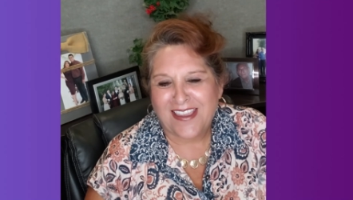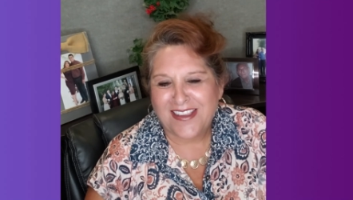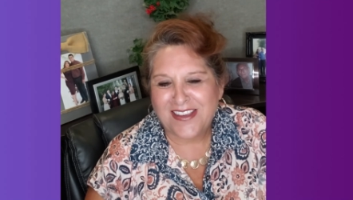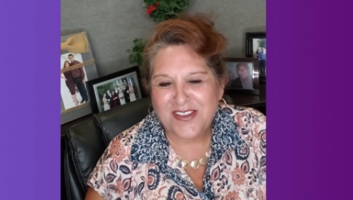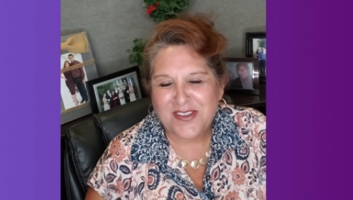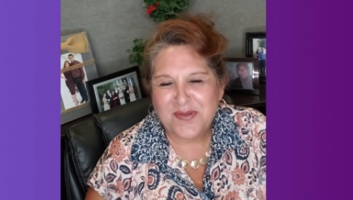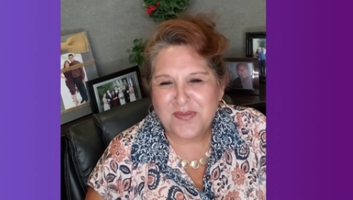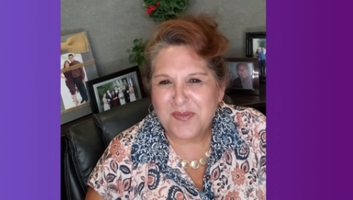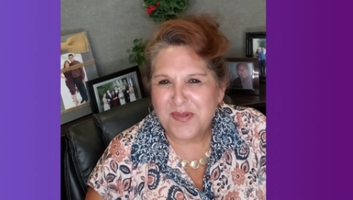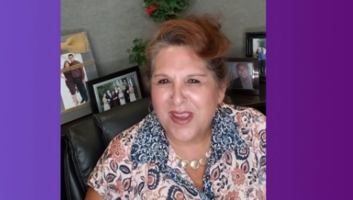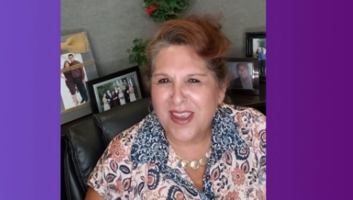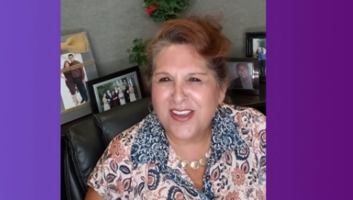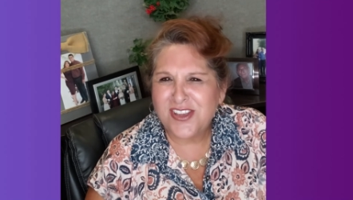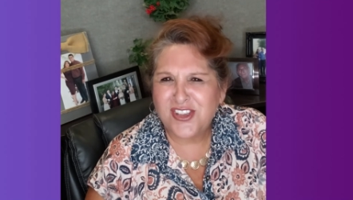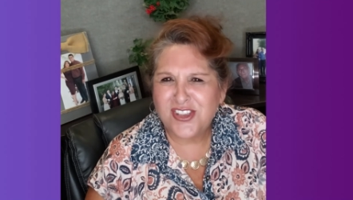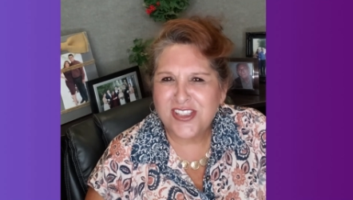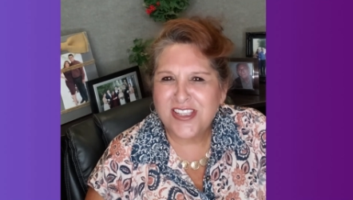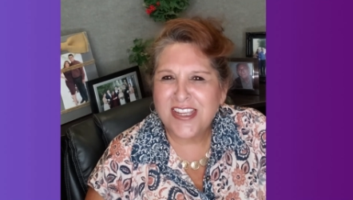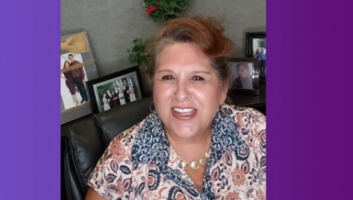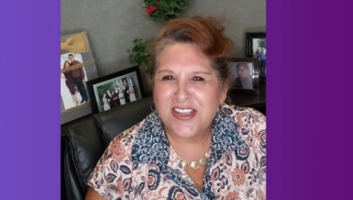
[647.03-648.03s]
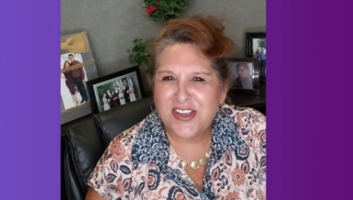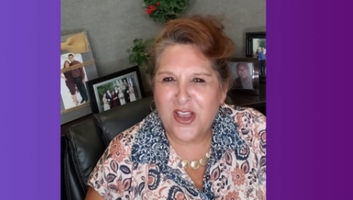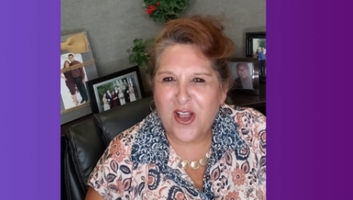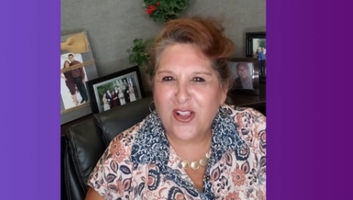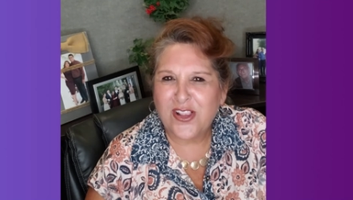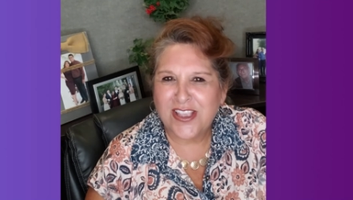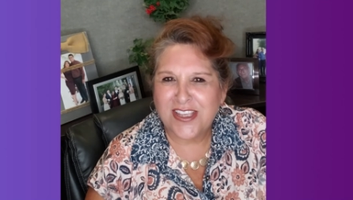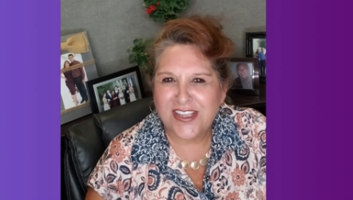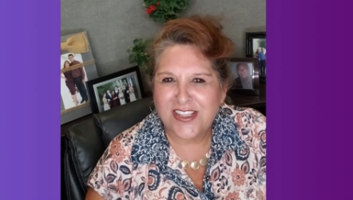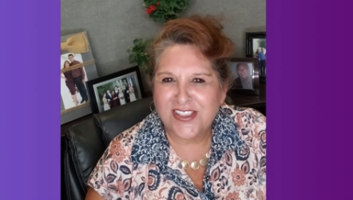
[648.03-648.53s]
and, and just
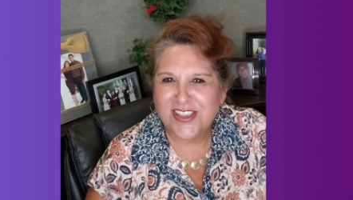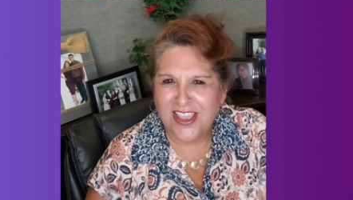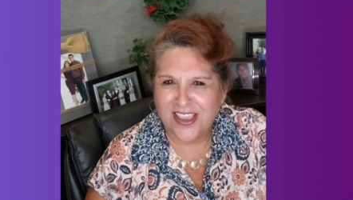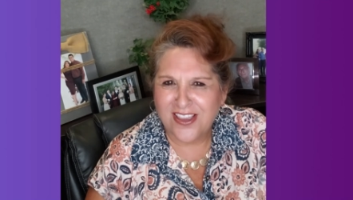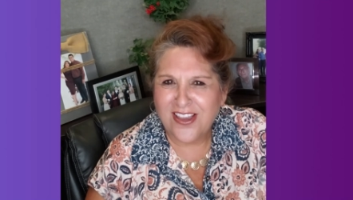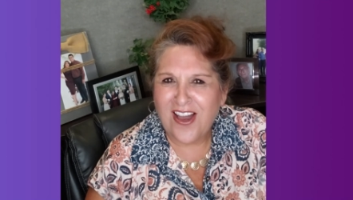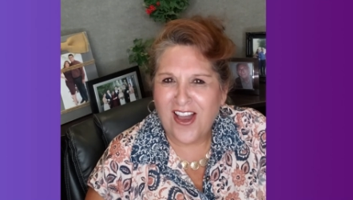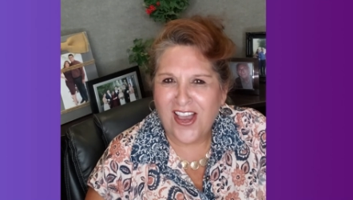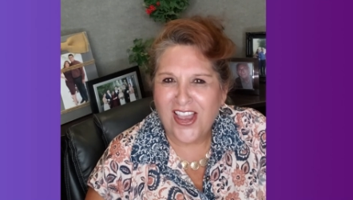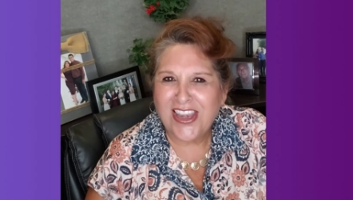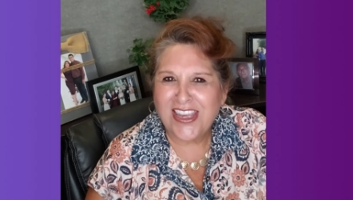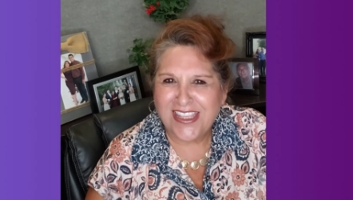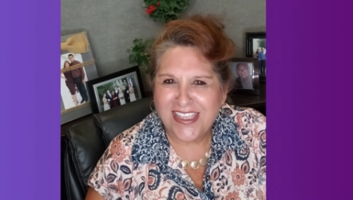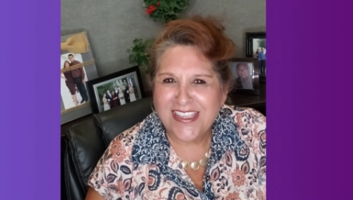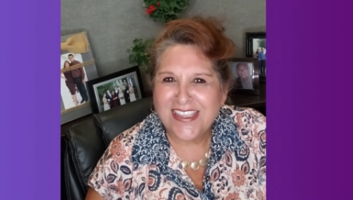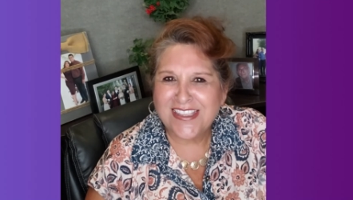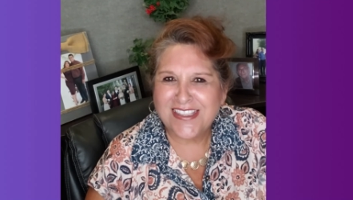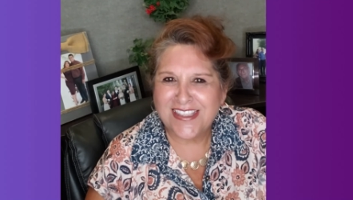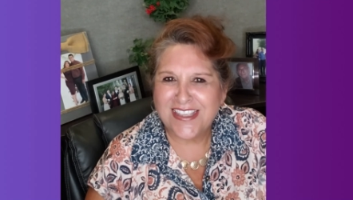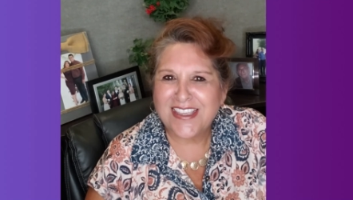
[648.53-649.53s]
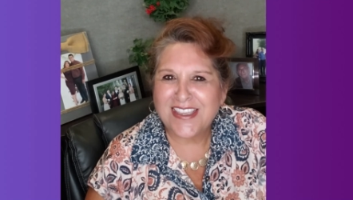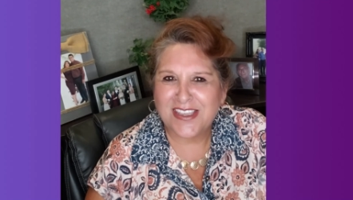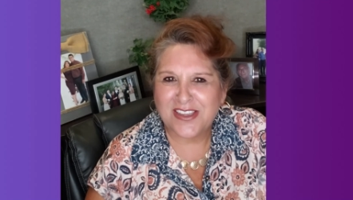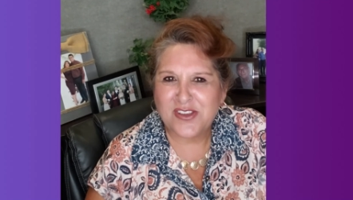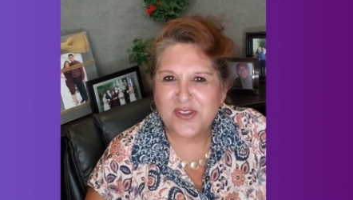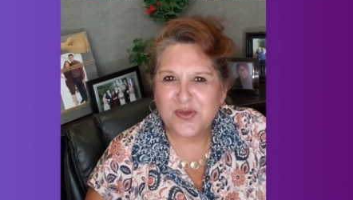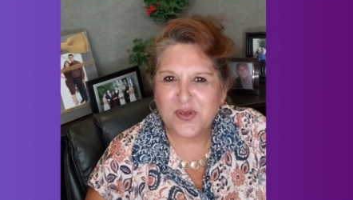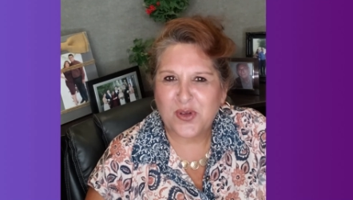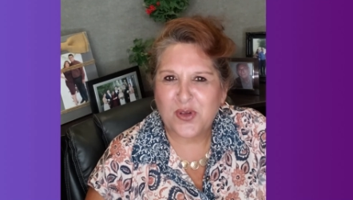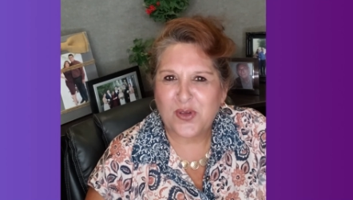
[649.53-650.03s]
acknowledge that God is in
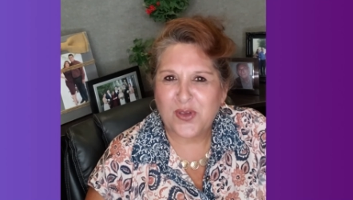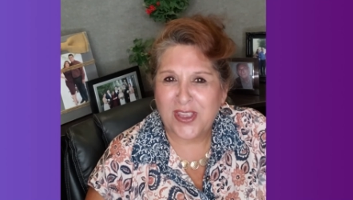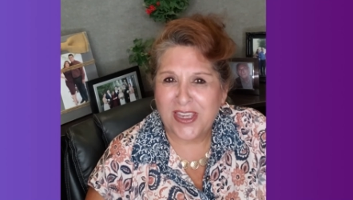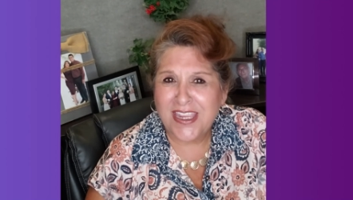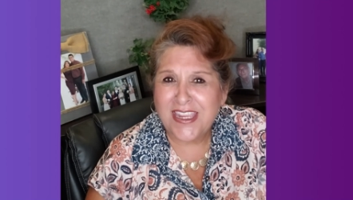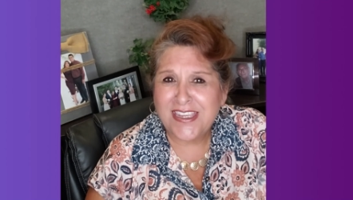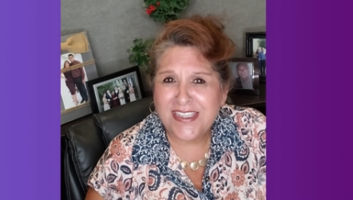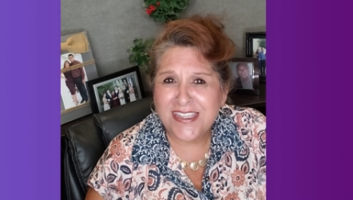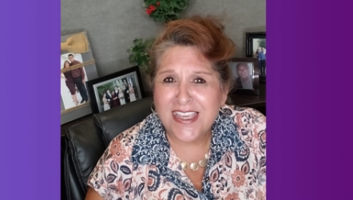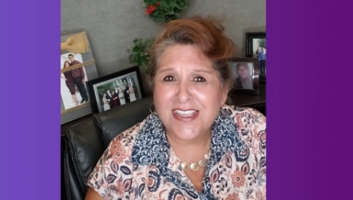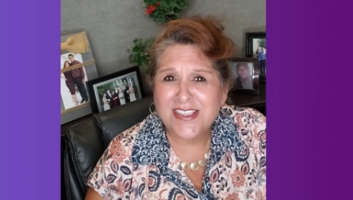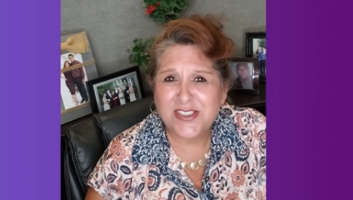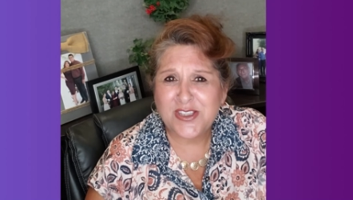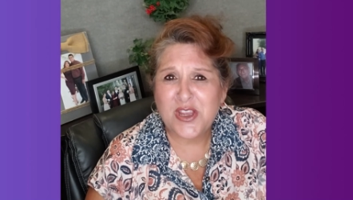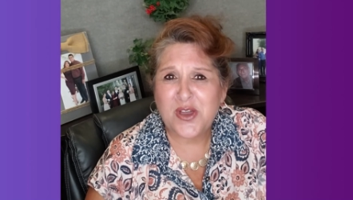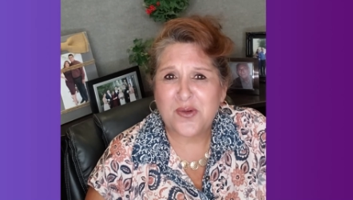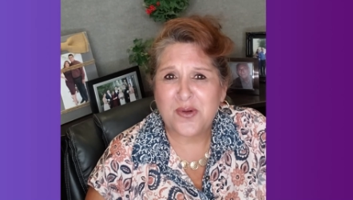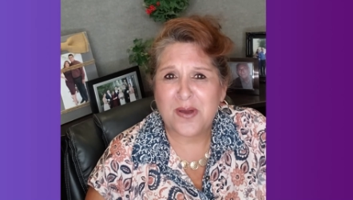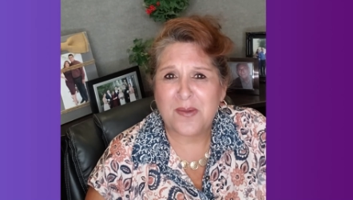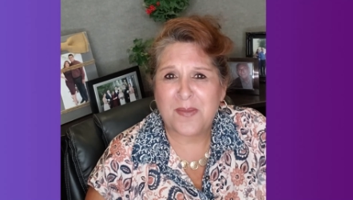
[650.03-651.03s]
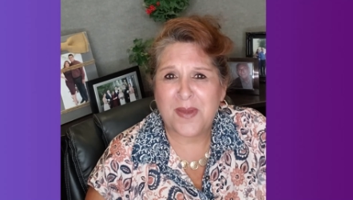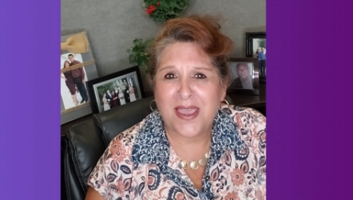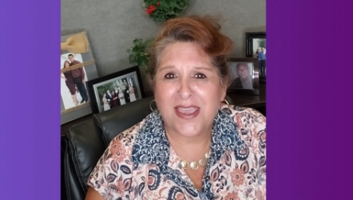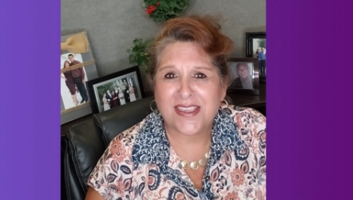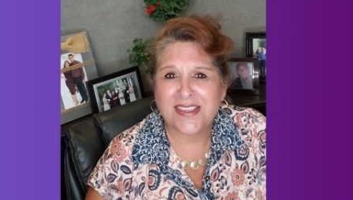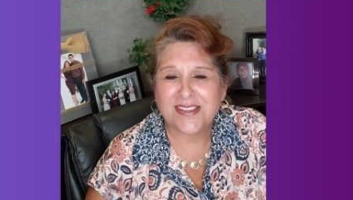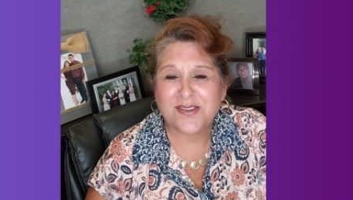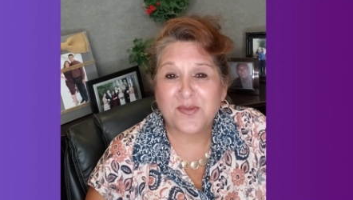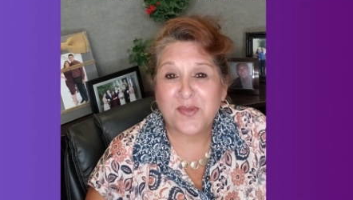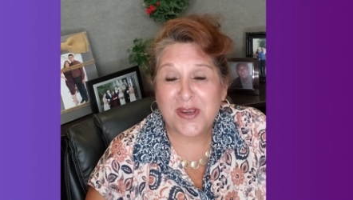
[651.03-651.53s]
control and he does know what
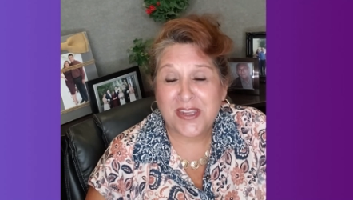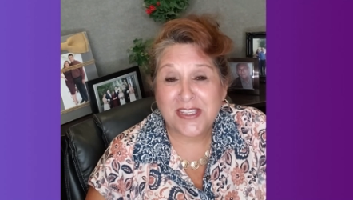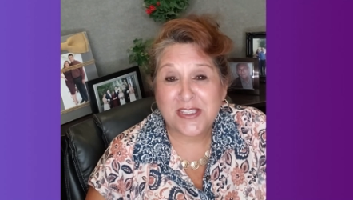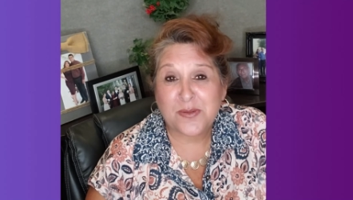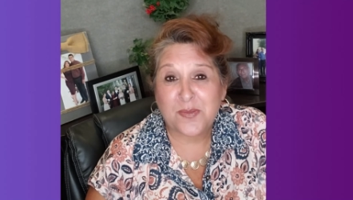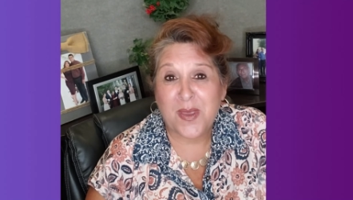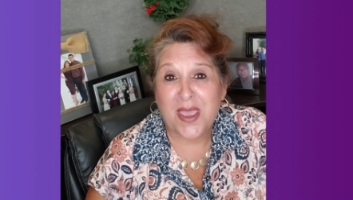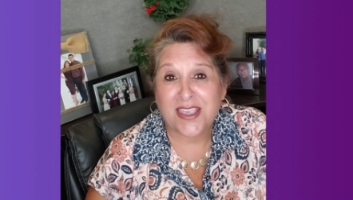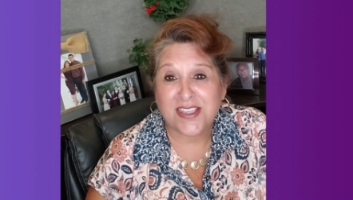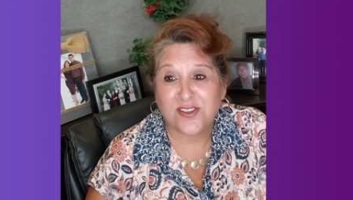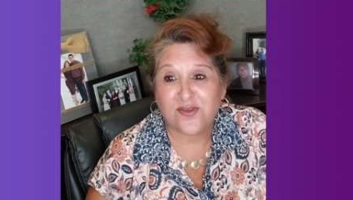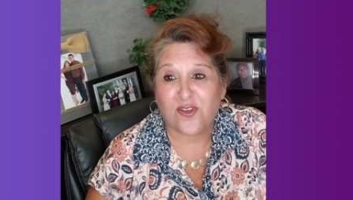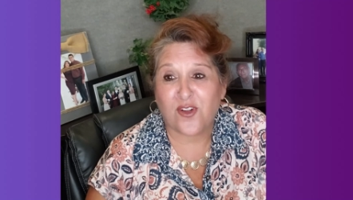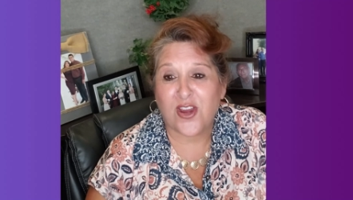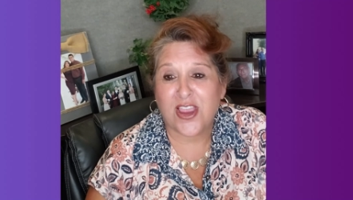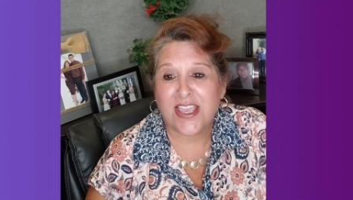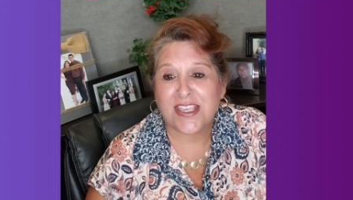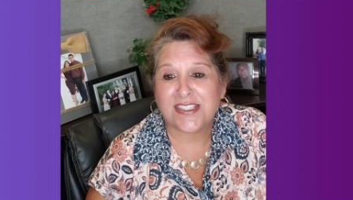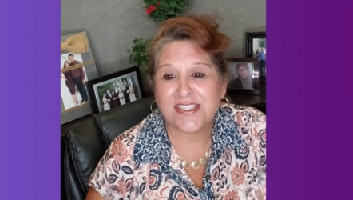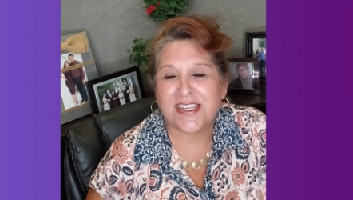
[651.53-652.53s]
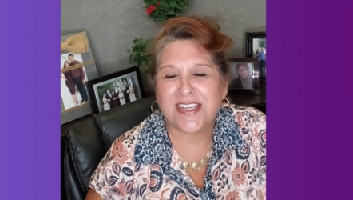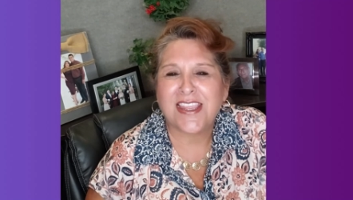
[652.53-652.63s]
best, what is best for us.